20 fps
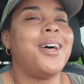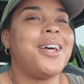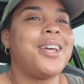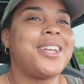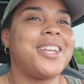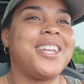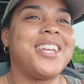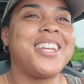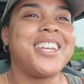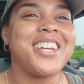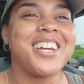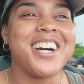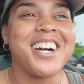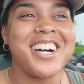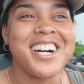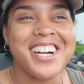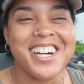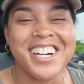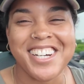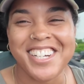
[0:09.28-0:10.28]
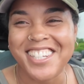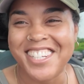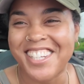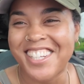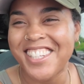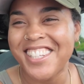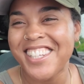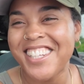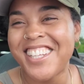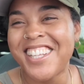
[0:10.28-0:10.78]
Yeah,
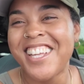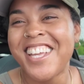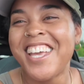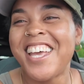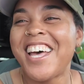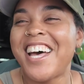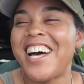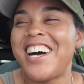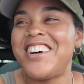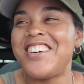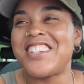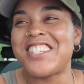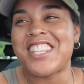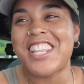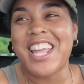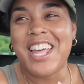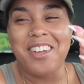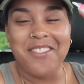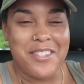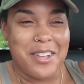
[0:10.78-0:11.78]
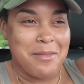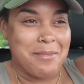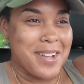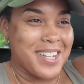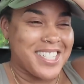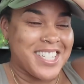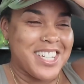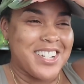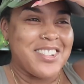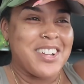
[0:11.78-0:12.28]
I always laugh at
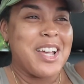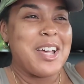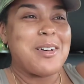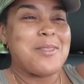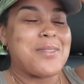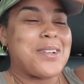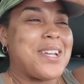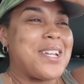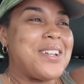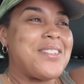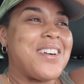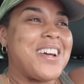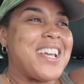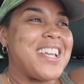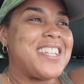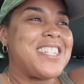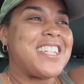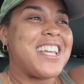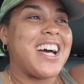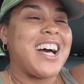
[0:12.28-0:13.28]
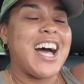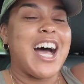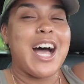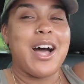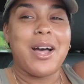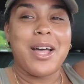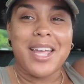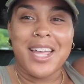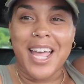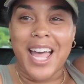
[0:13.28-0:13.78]
myself. But anyways, y'all,
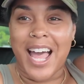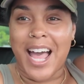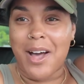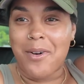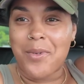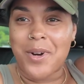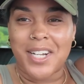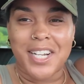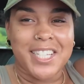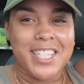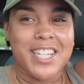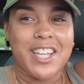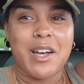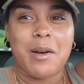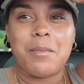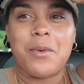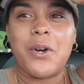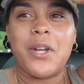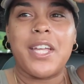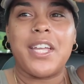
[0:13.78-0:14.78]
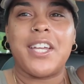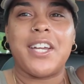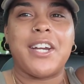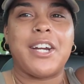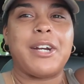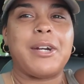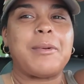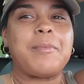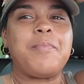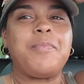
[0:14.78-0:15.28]
I wanted to come on
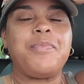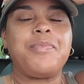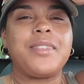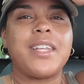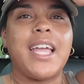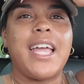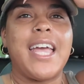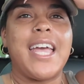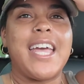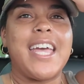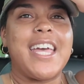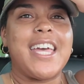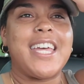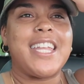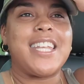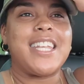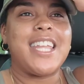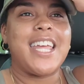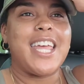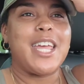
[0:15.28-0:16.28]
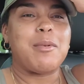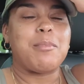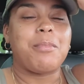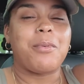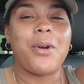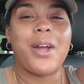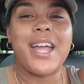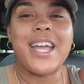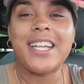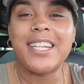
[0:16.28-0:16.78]
here and
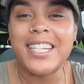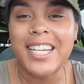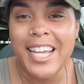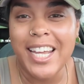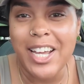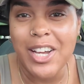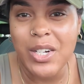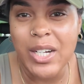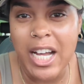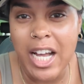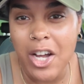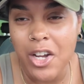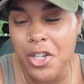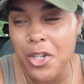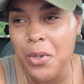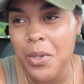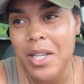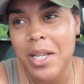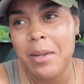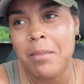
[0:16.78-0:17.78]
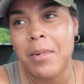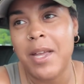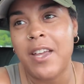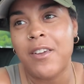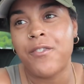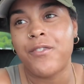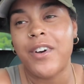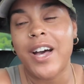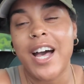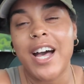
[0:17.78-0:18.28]
break down how you can make
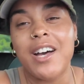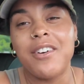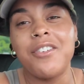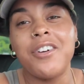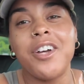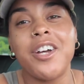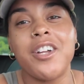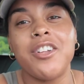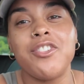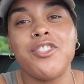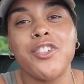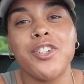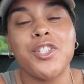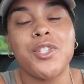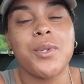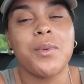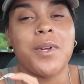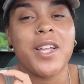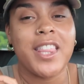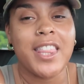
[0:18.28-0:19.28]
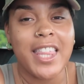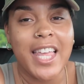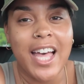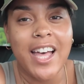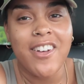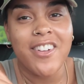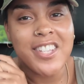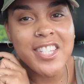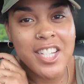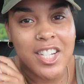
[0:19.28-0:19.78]
$500 to
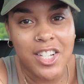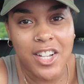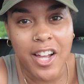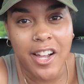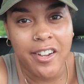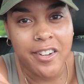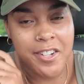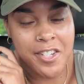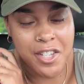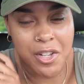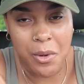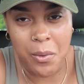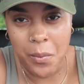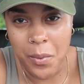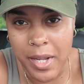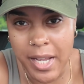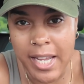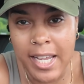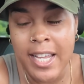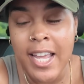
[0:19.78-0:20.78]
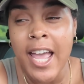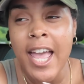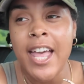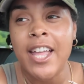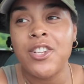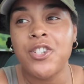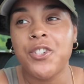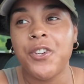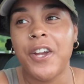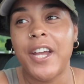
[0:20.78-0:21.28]
$1,000 a week
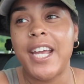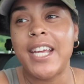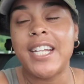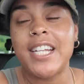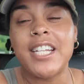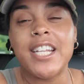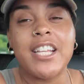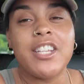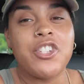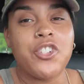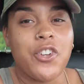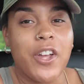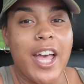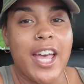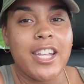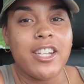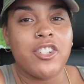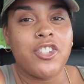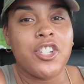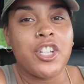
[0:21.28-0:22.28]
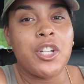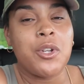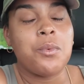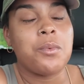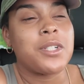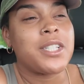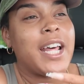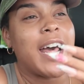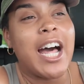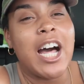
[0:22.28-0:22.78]
trading this strategy
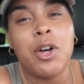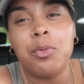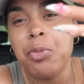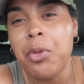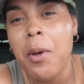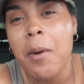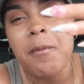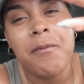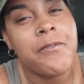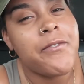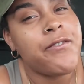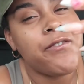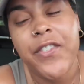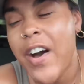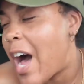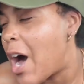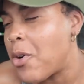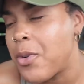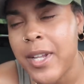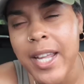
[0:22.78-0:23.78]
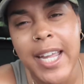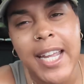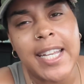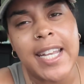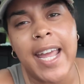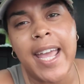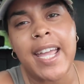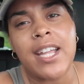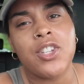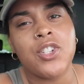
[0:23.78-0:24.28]
without them funky
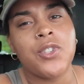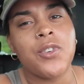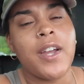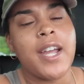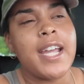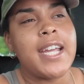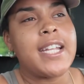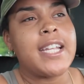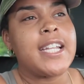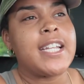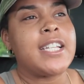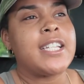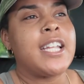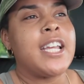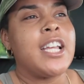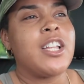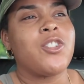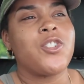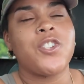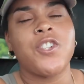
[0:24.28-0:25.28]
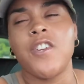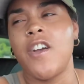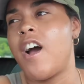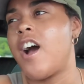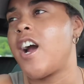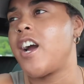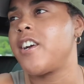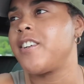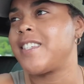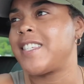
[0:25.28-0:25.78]
day trading
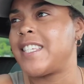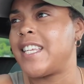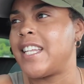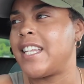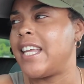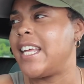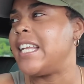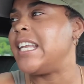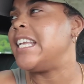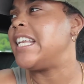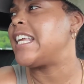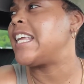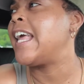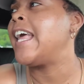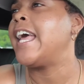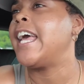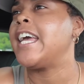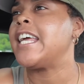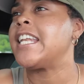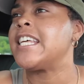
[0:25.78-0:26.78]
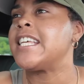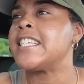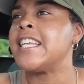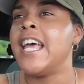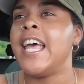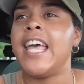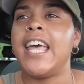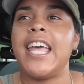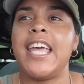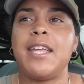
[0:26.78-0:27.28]
charts and indicators
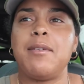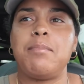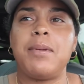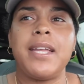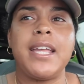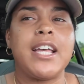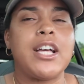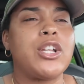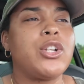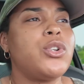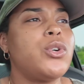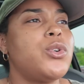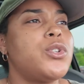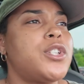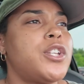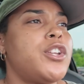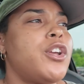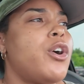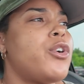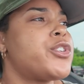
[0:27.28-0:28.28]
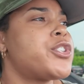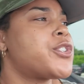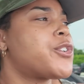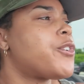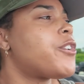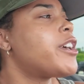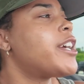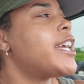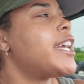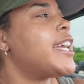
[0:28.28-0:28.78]
and being glued to your
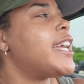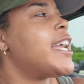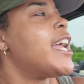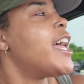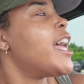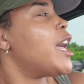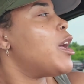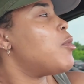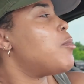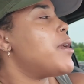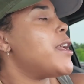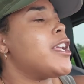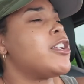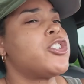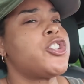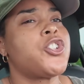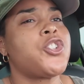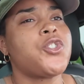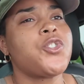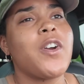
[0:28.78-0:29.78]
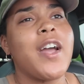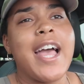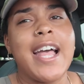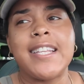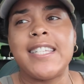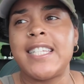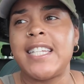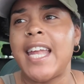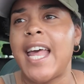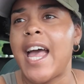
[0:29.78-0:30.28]
screen and being
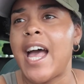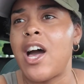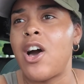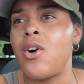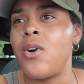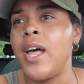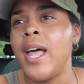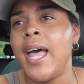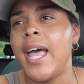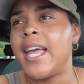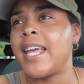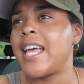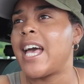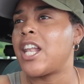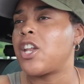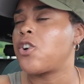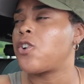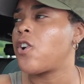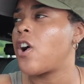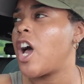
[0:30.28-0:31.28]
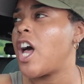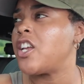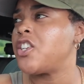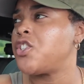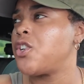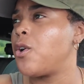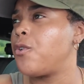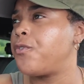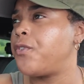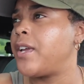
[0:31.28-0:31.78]
stressed out and got to cross
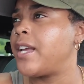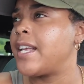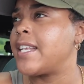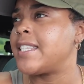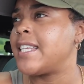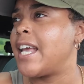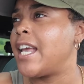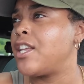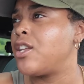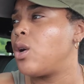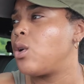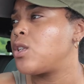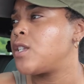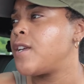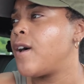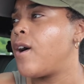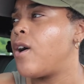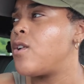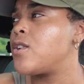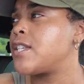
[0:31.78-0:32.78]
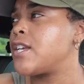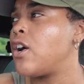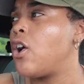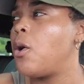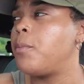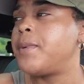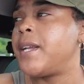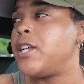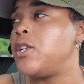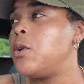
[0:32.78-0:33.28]
your fingers and your toes and
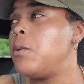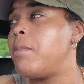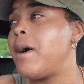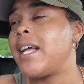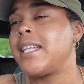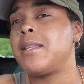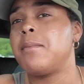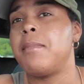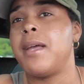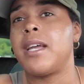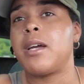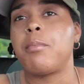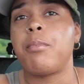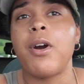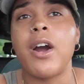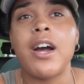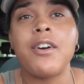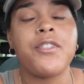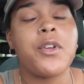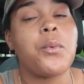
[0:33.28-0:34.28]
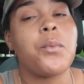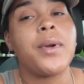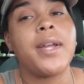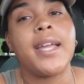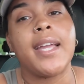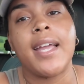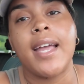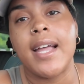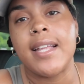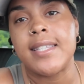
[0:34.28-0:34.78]
hope that you about to make a profit. We
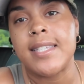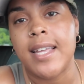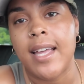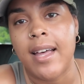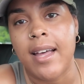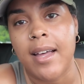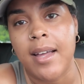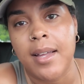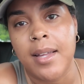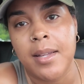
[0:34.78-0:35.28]
ain't got time.